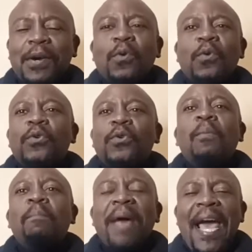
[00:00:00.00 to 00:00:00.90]
will roll
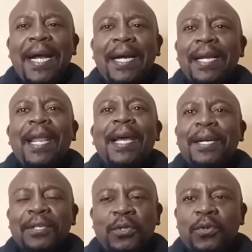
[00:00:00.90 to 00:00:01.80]
back like
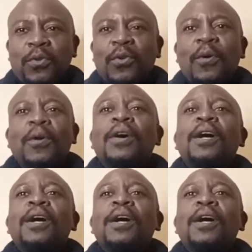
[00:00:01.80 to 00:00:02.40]
a scroll.